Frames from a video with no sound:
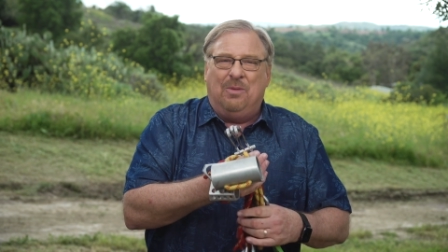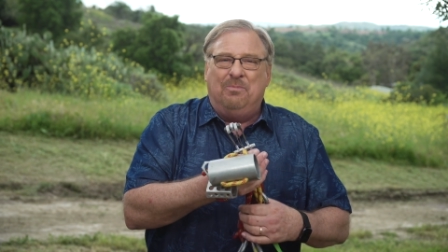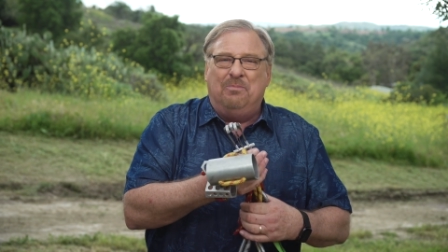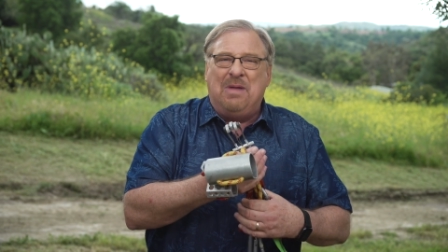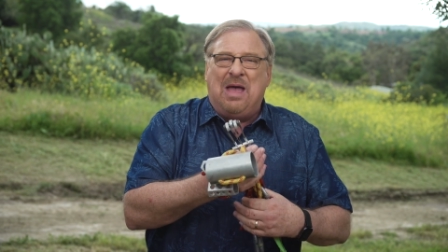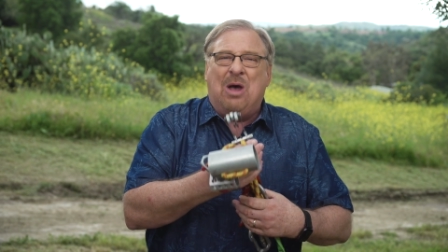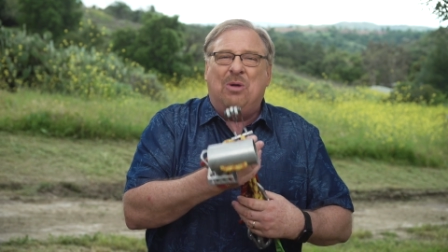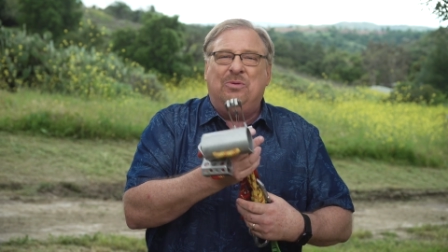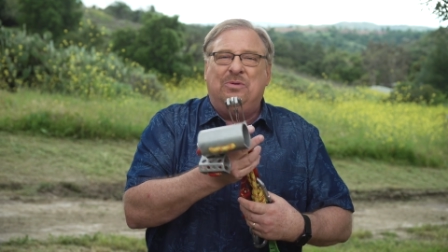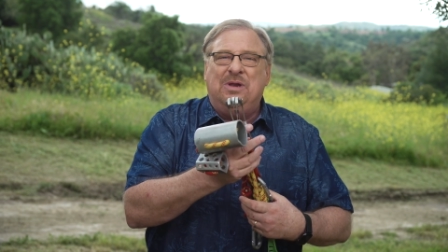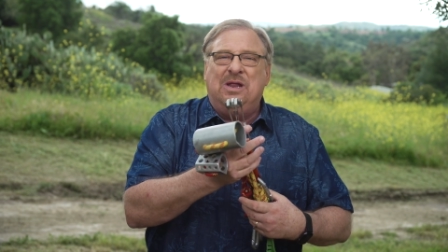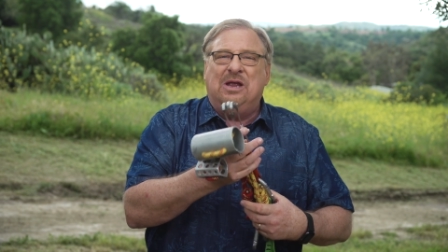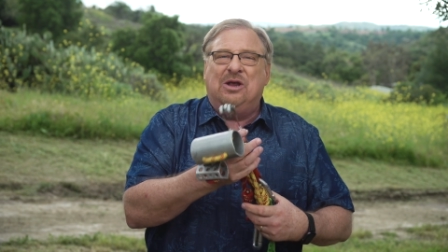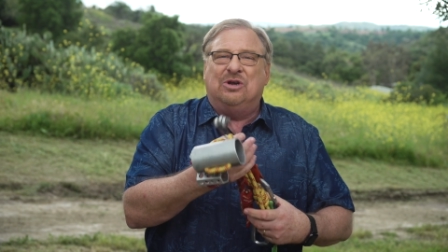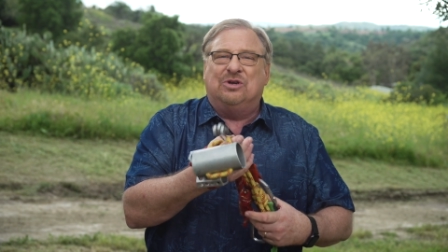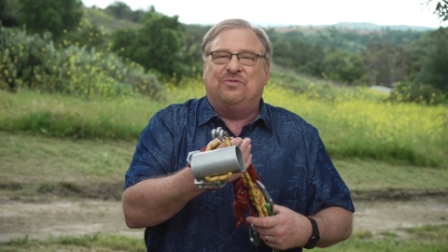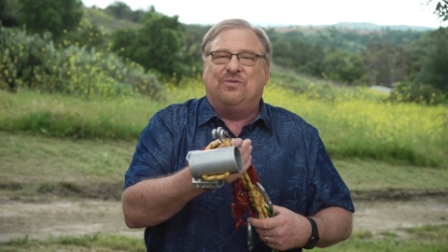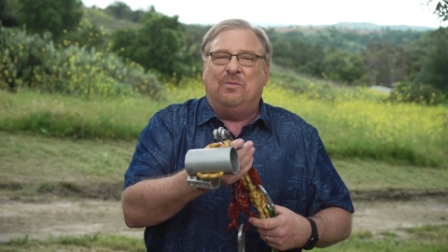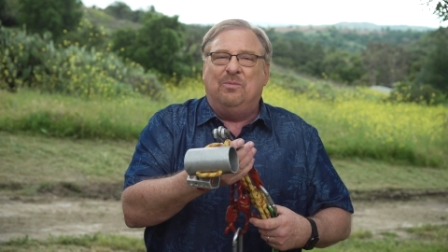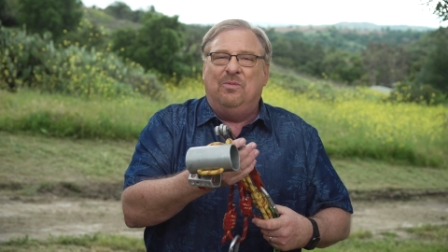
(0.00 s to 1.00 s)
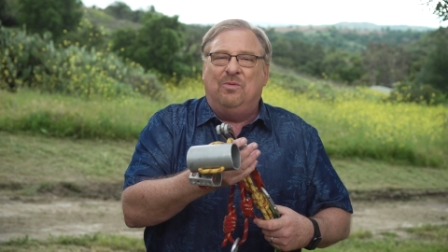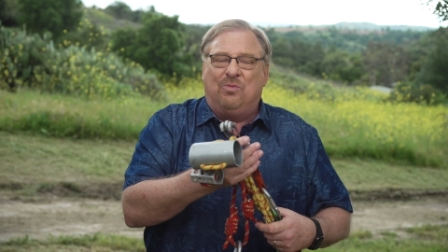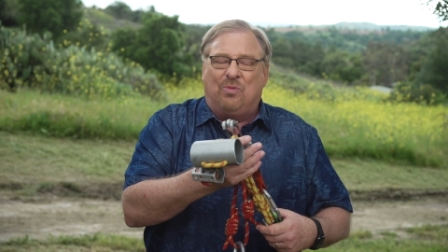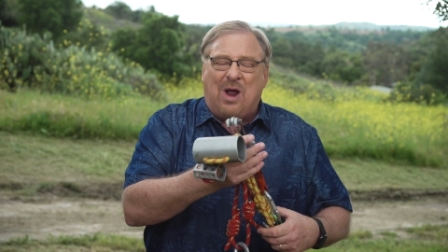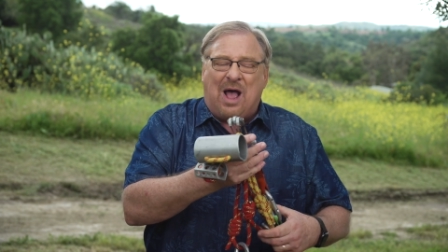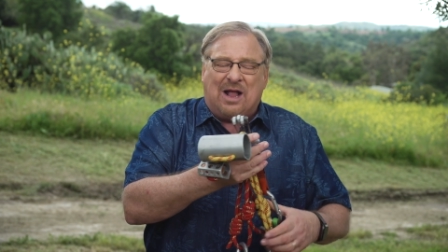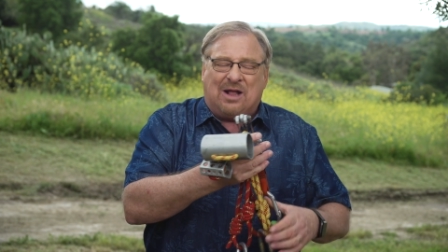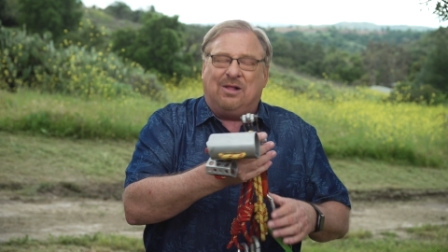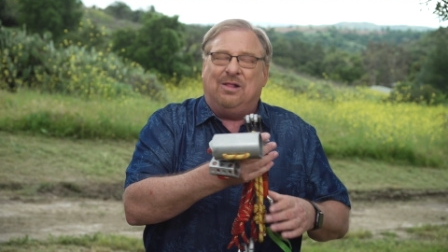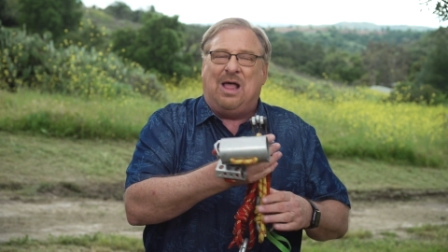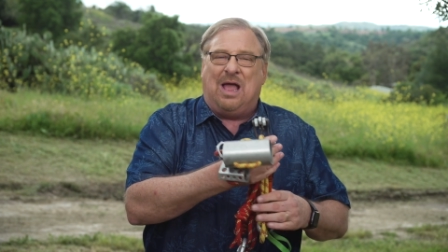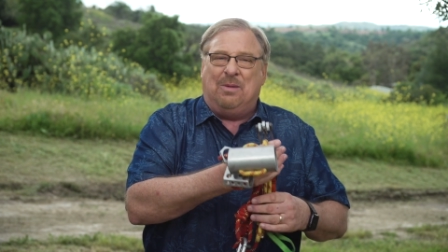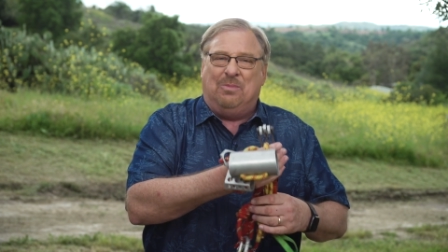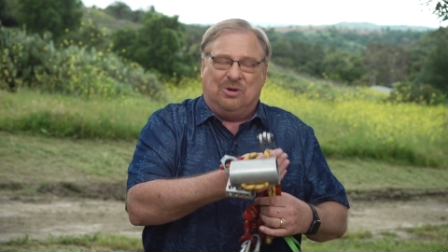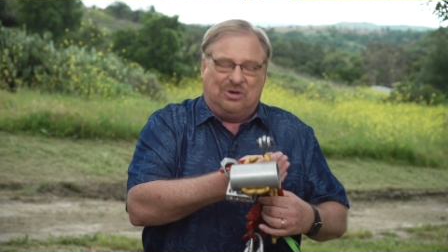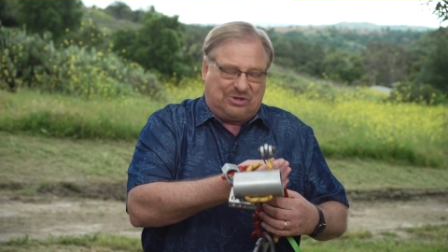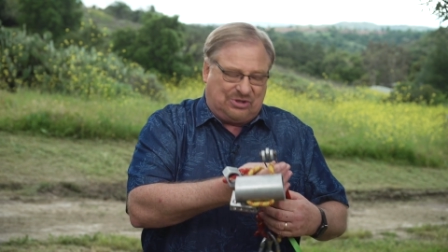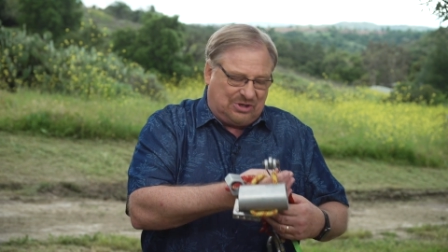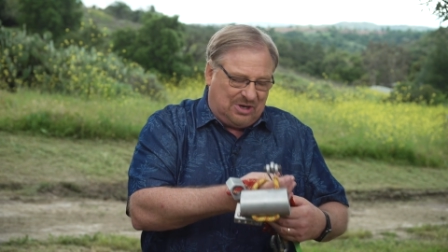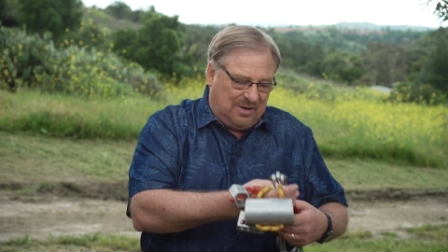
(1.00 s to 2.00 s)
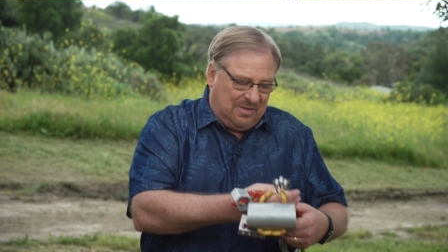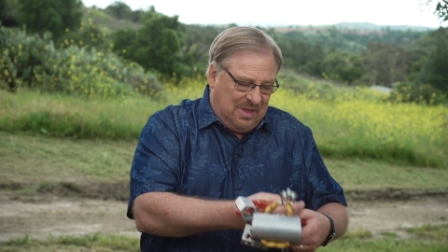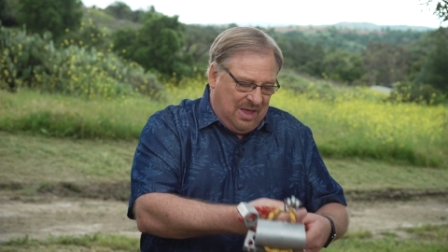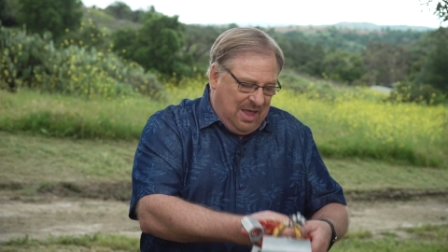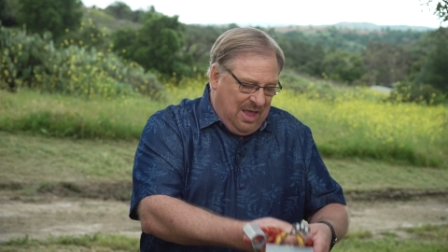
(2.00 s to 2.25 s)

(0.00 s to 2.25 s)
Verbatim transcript: mountaineers, from rock climbers.